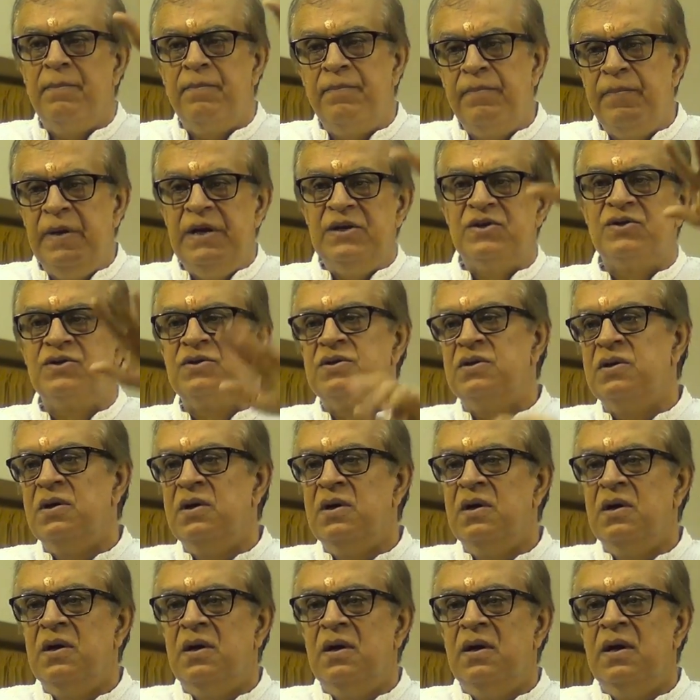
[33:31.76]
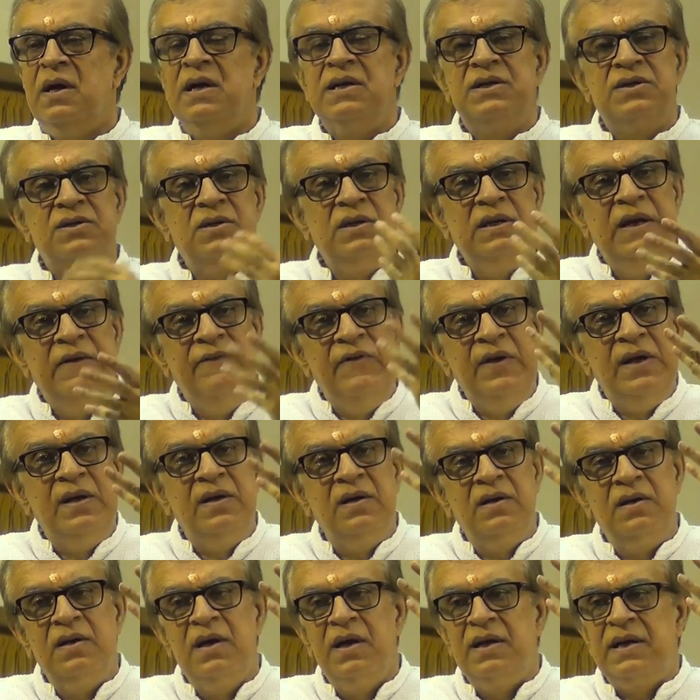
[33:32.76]
piece. It's
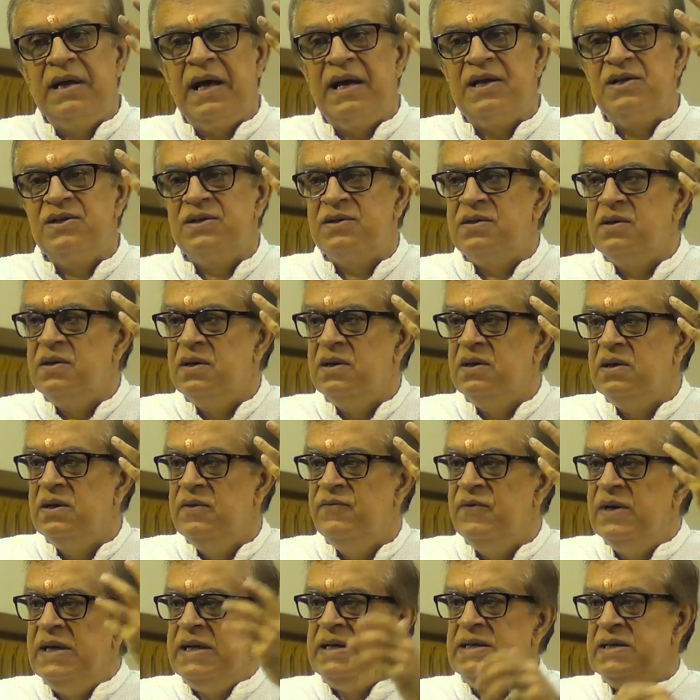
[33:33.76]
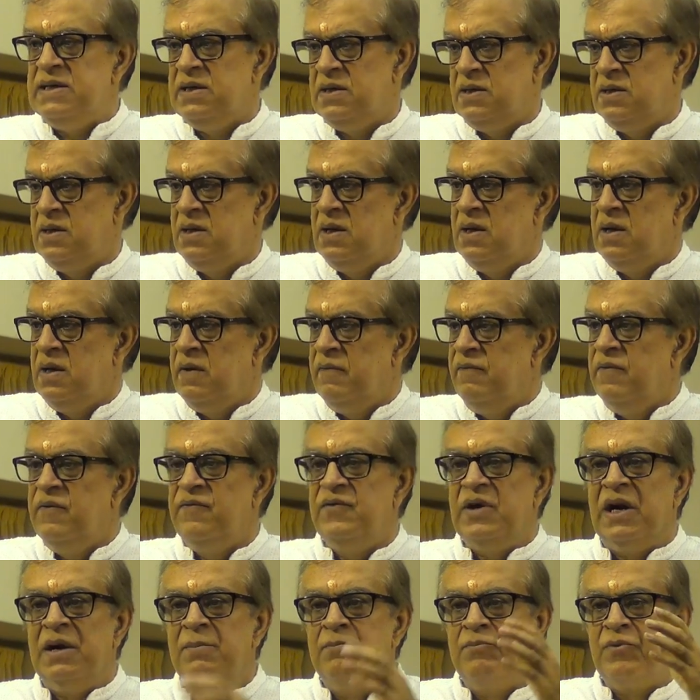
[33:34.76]
living, it has divinity. We've
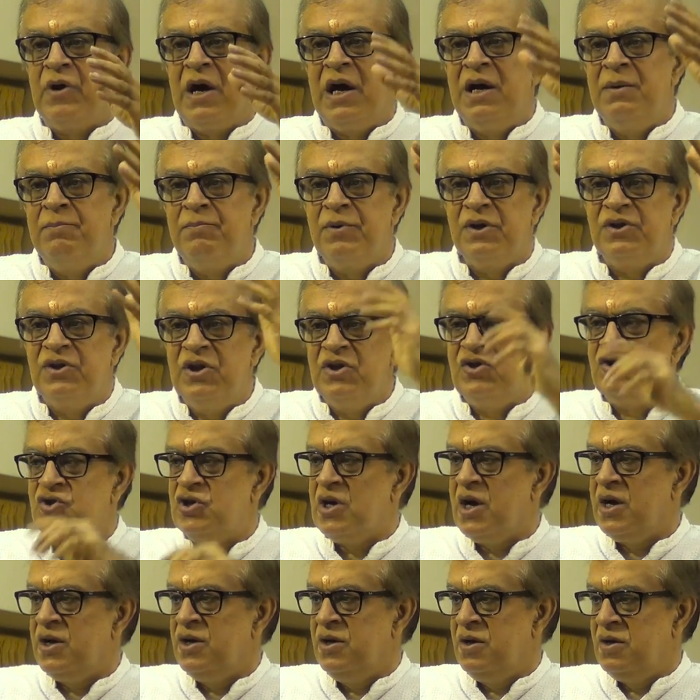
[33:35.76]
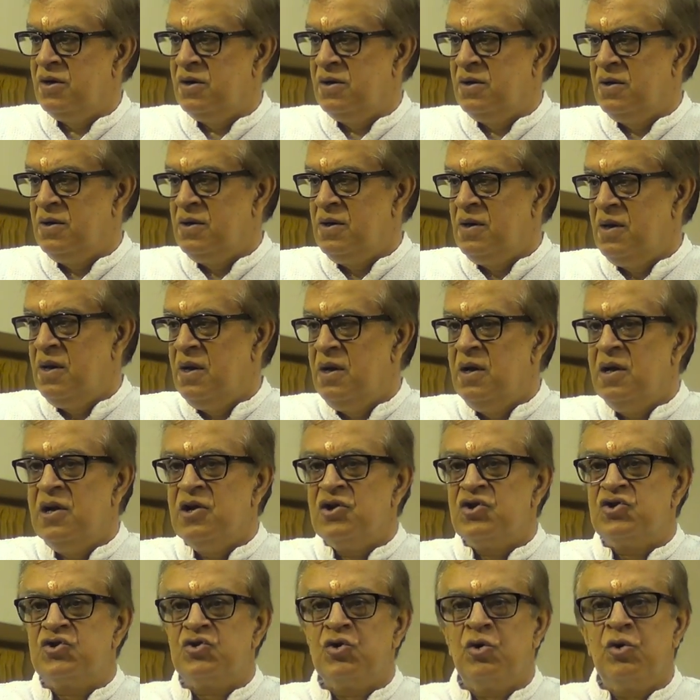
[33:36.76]
done pran pratishta here.
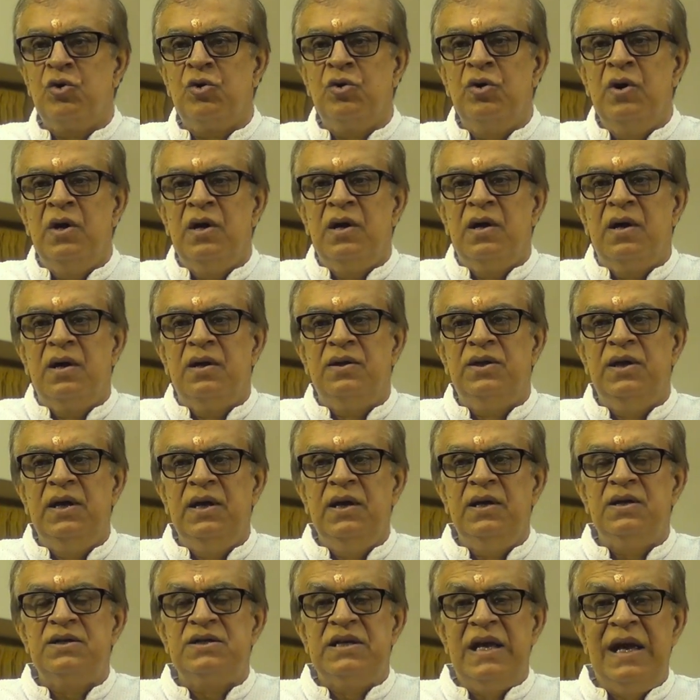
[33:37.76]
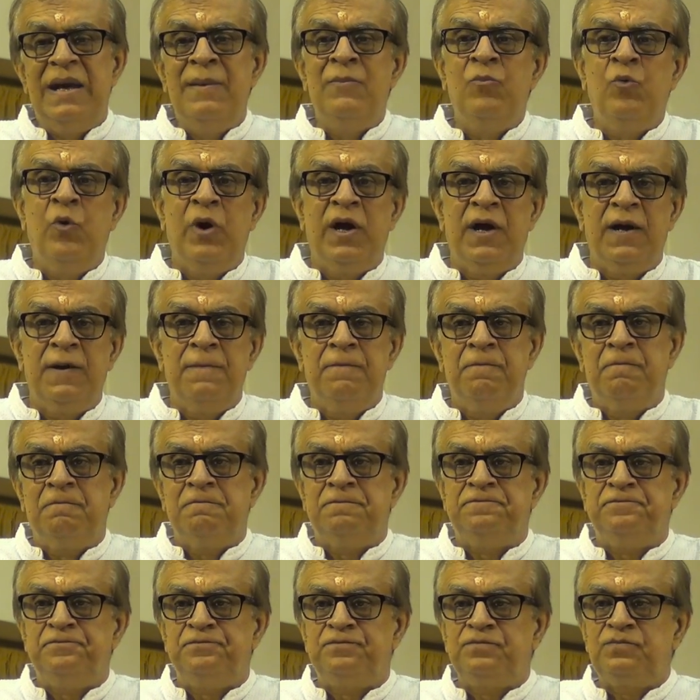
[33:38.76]
So the same way,
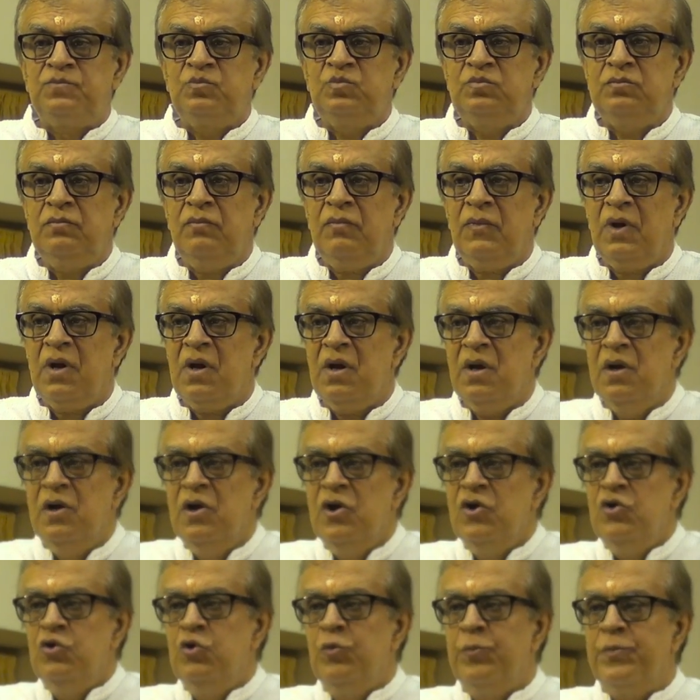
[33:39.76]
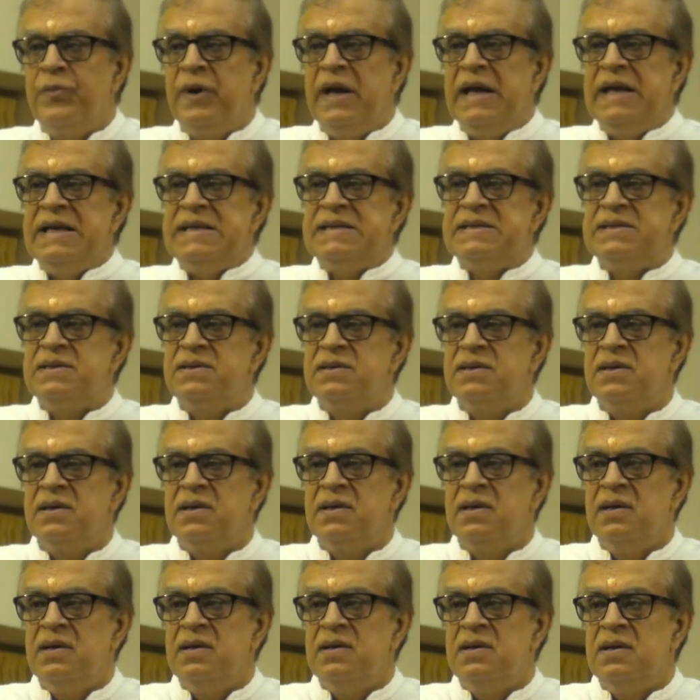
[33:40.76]
to praise
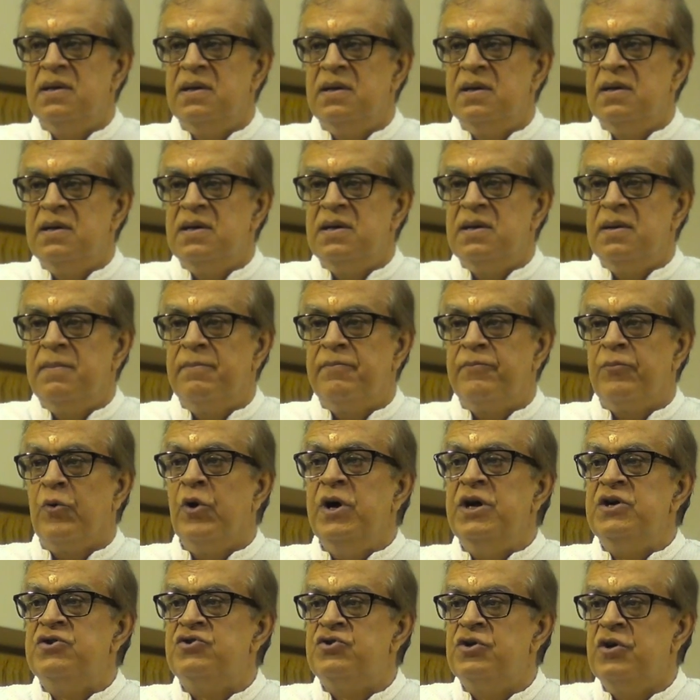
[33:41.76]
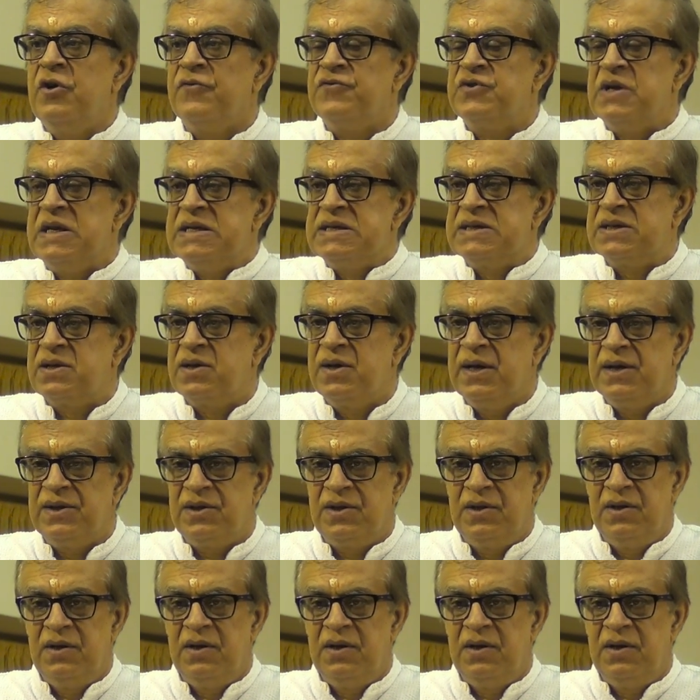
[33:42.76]
poetry of Sanskrit